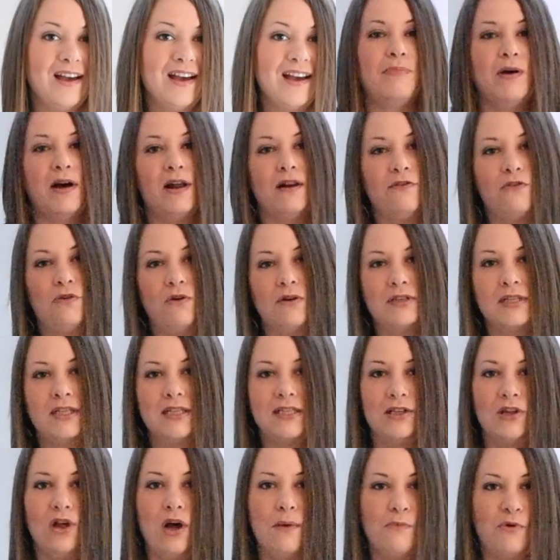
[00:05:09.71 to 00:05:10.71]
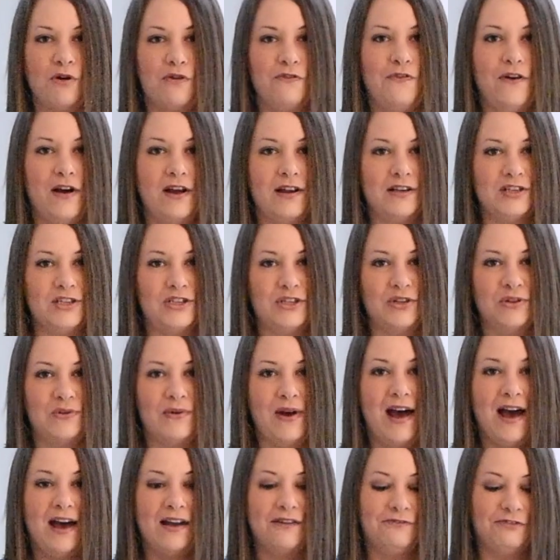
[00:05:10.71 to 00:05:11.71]
but of course it's a lot more fun to
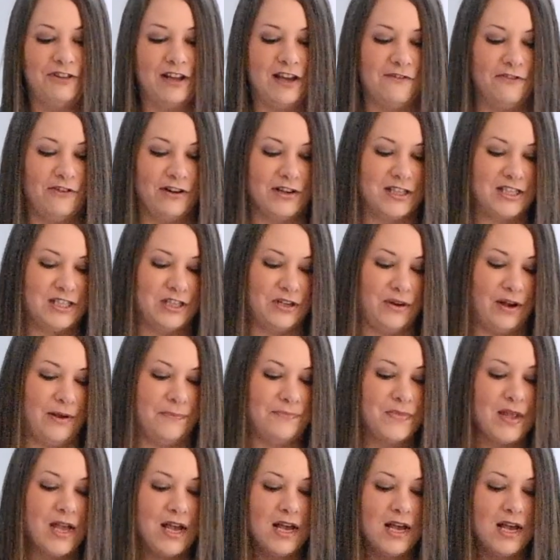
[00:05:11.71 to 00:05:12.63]
add flavorings to it.